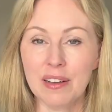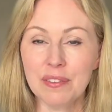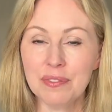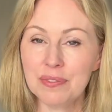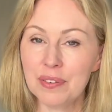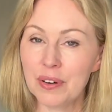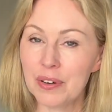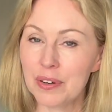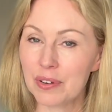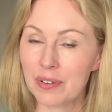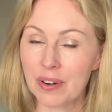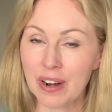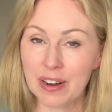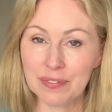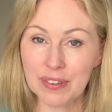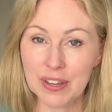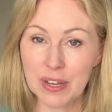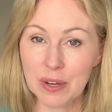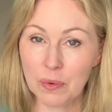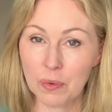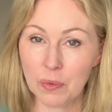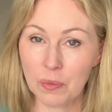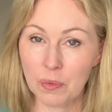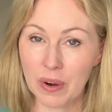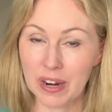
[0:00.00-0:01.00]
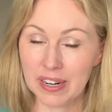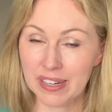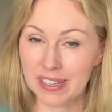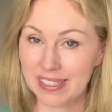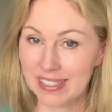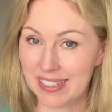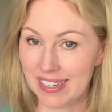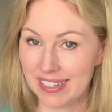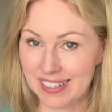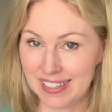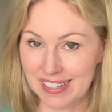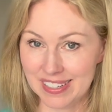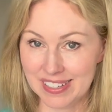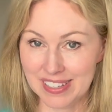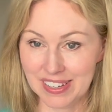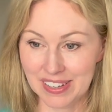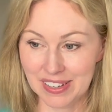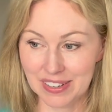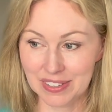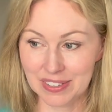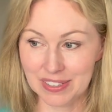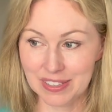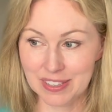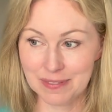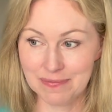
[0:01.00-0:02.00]
photographing wedding day
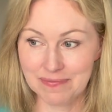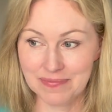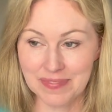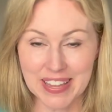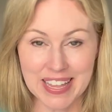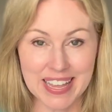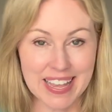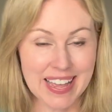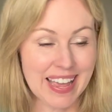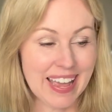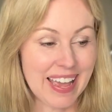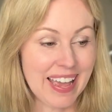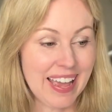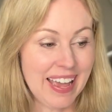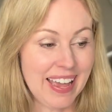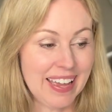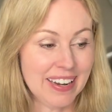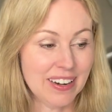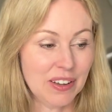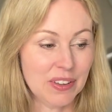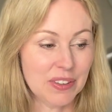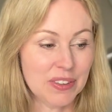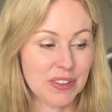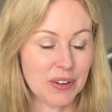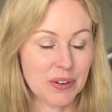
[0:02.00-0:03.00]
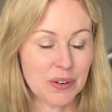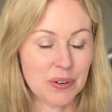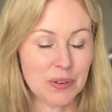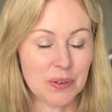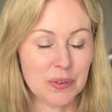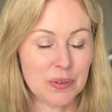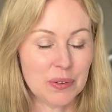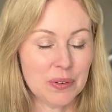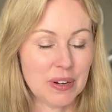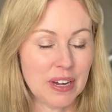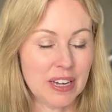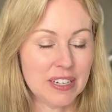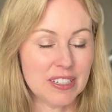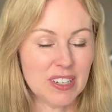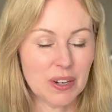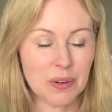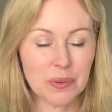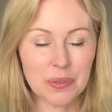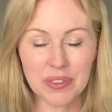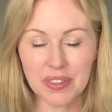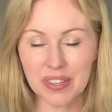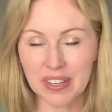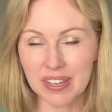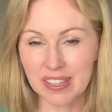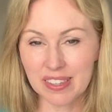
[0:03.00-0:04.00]
details. And although I don't
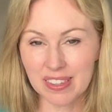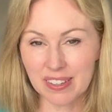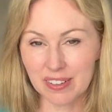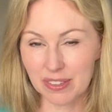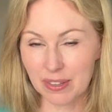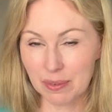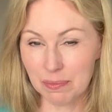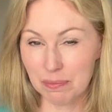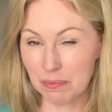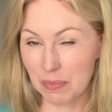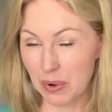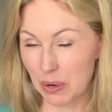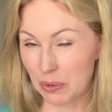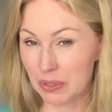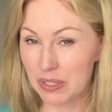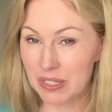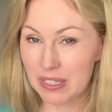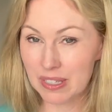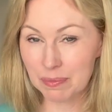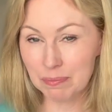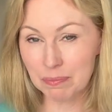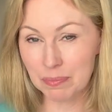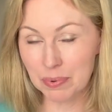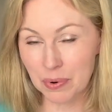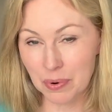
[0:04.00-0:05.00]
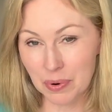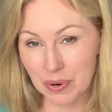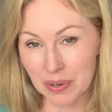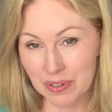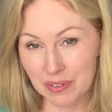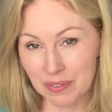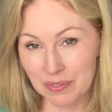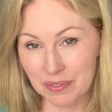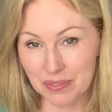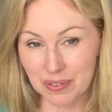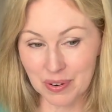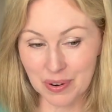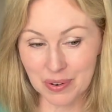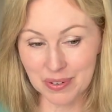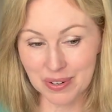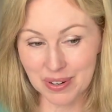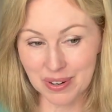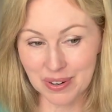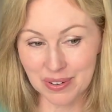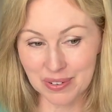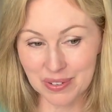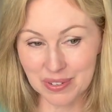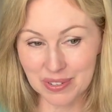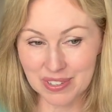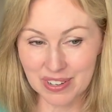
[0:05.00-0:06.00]
think they're the most important
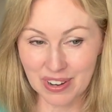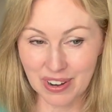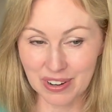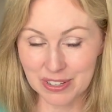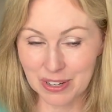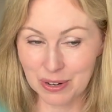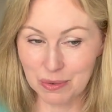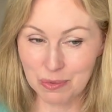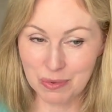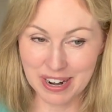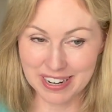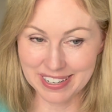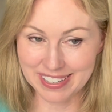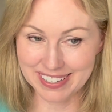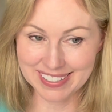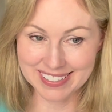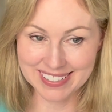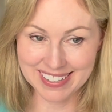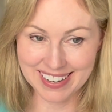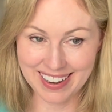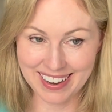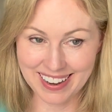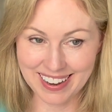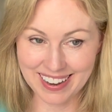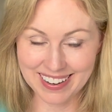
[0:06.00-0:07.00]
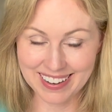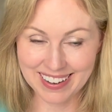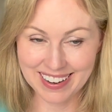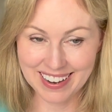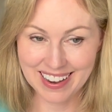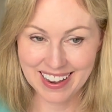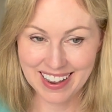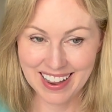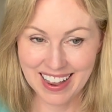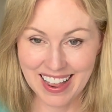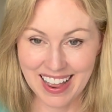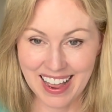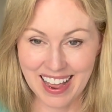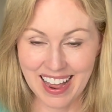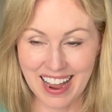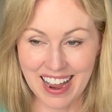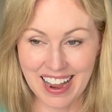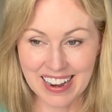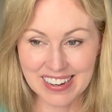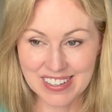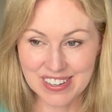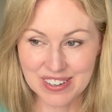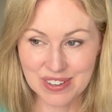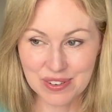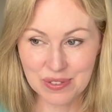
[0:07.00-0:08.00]
photos on your wedding day, I
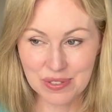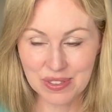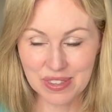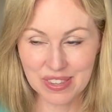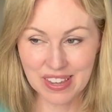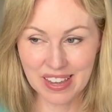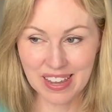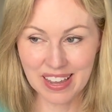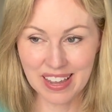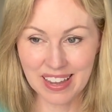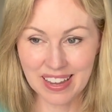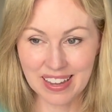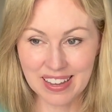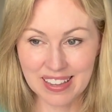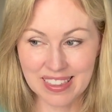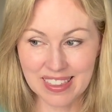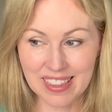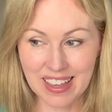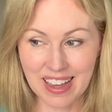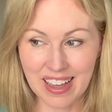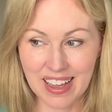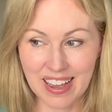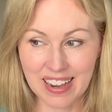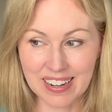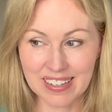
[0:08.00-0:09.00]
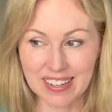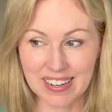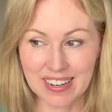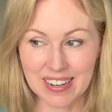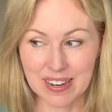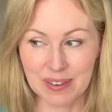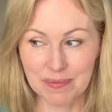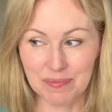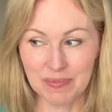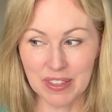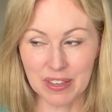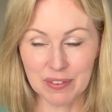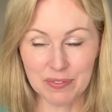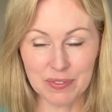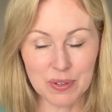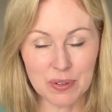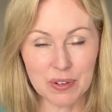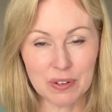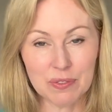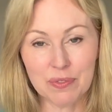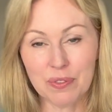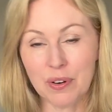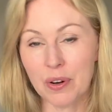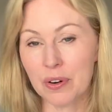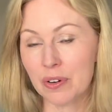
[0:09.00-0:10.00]
do think that if you can
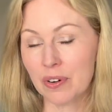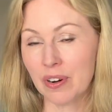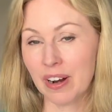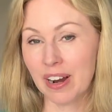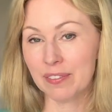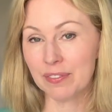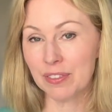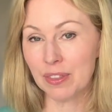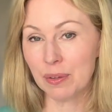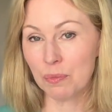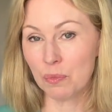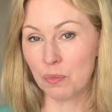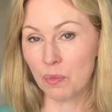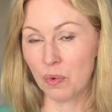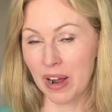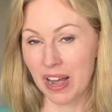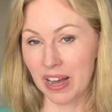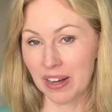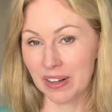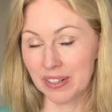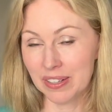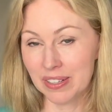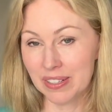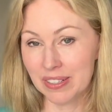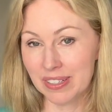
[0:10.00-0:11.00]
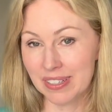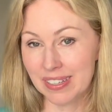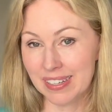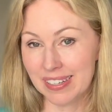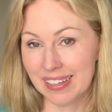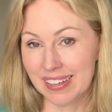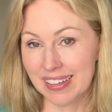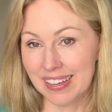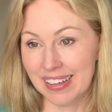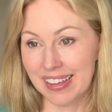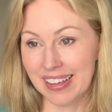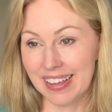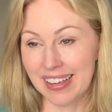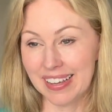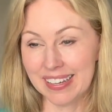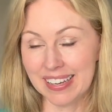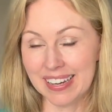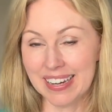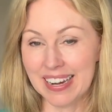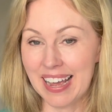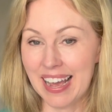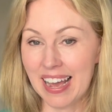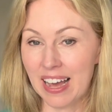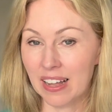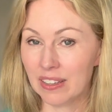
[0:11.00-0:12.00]
photograph them well, it can
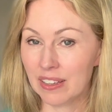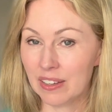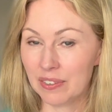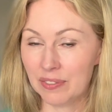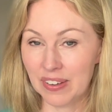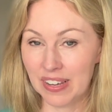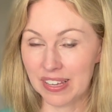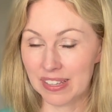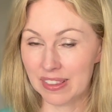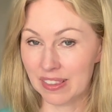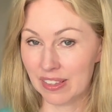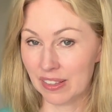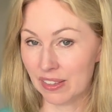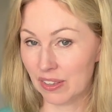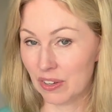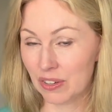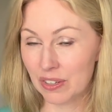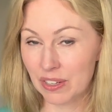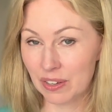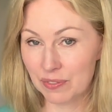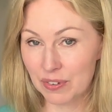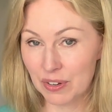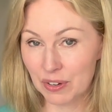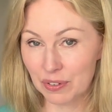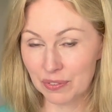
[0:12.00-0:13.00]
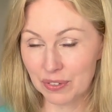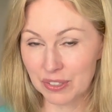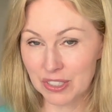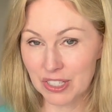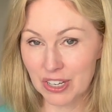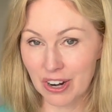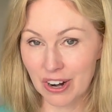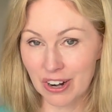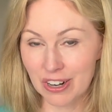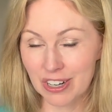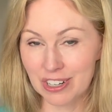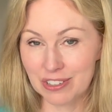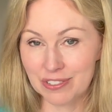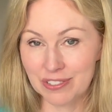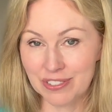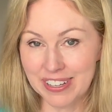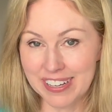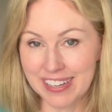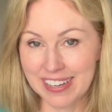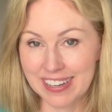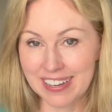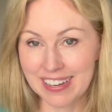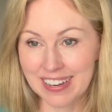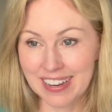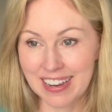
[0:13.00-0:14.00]
elevate the look of your photography,